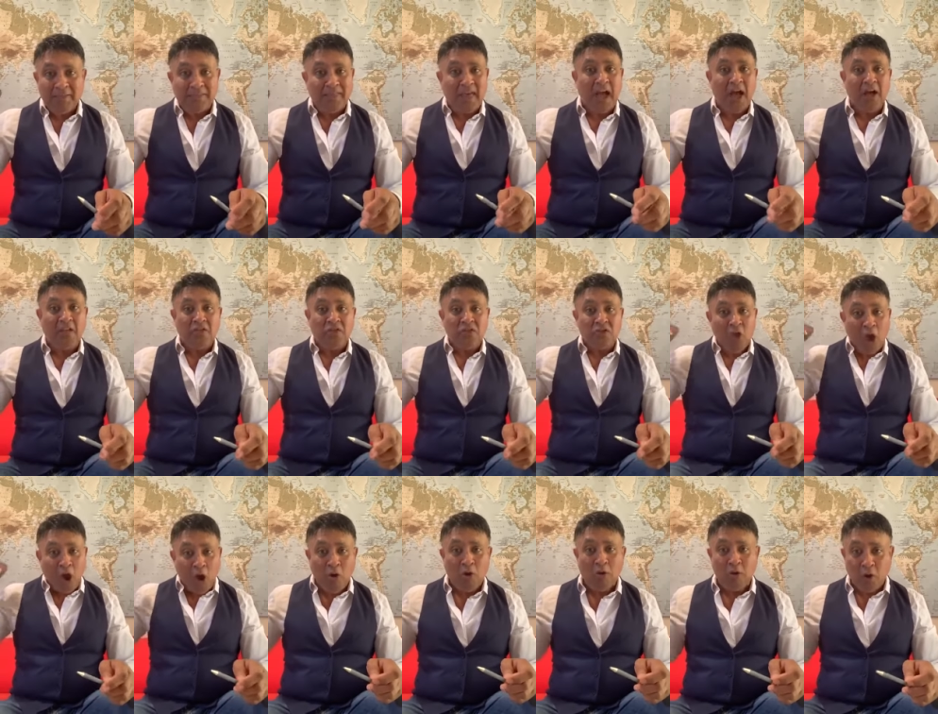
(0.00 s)
that are
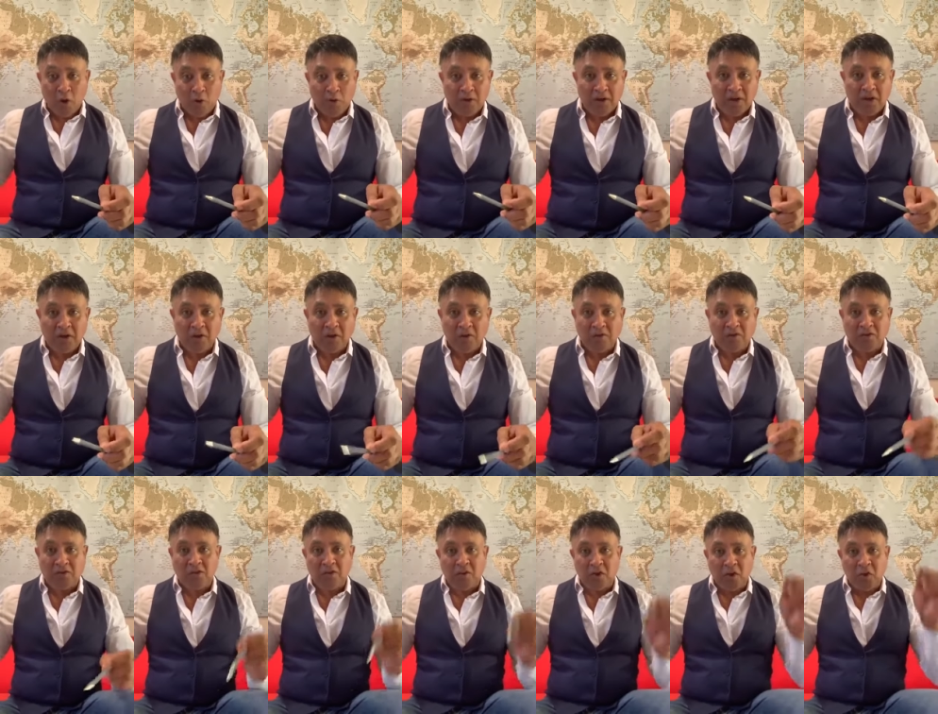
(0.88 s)
no longer
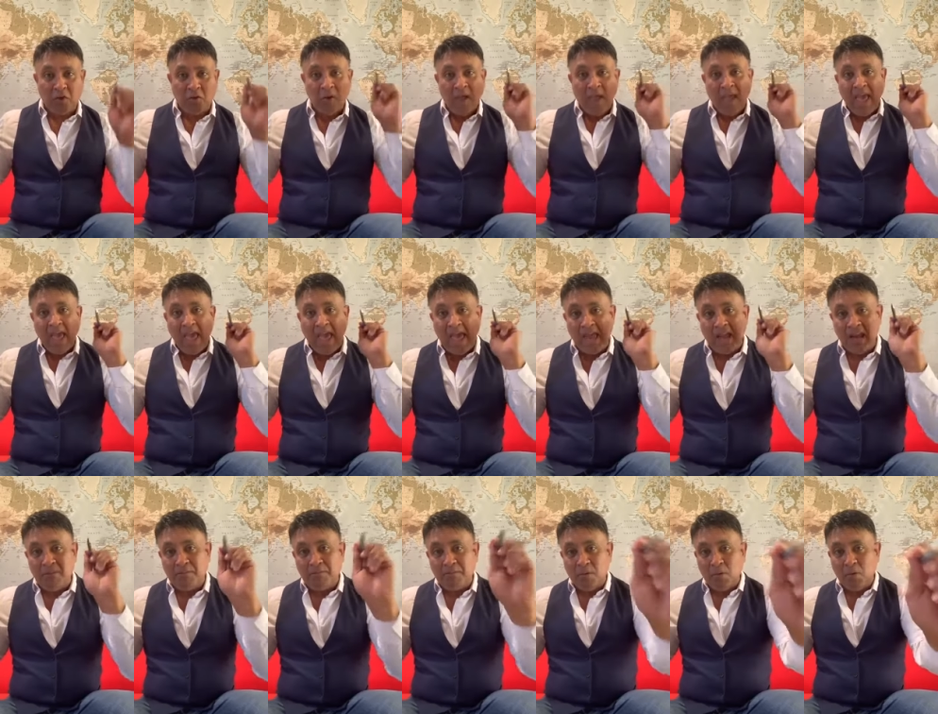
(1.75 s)
used to you
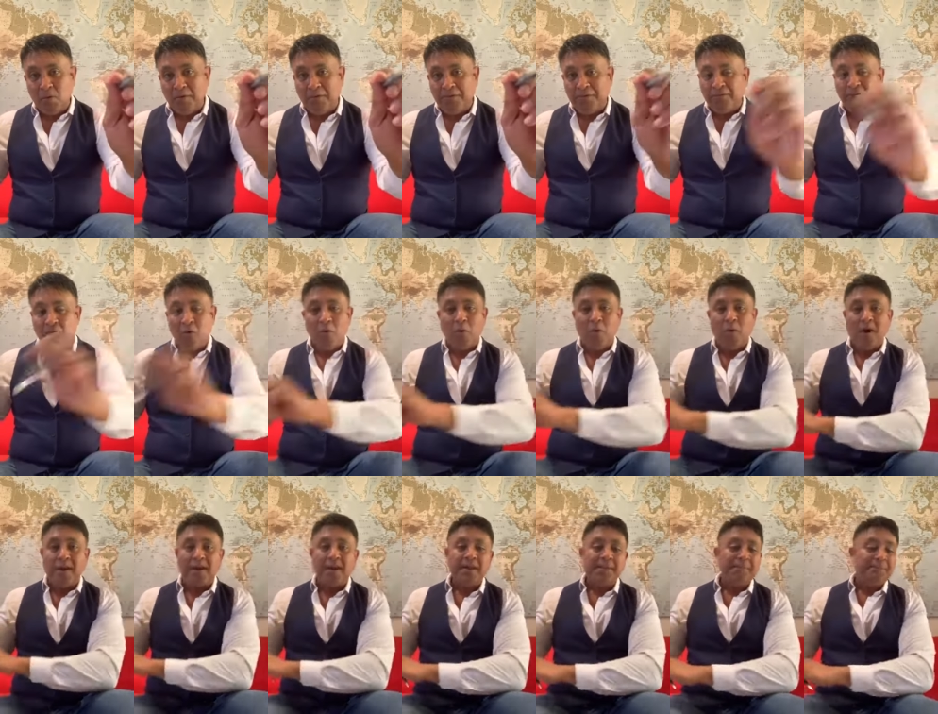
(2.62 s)
and move
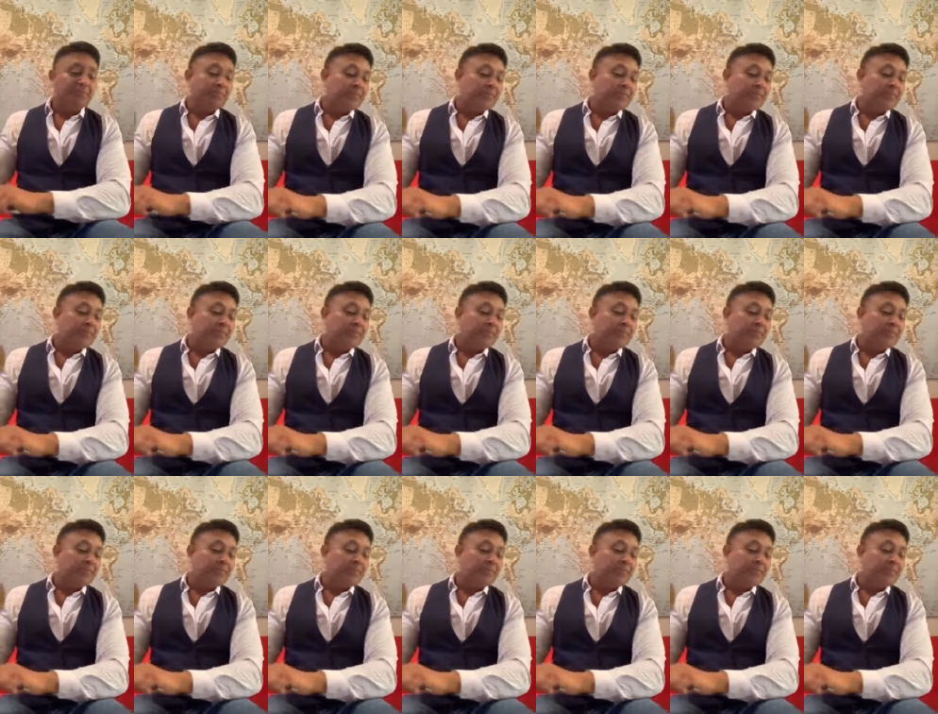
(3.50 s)
forward.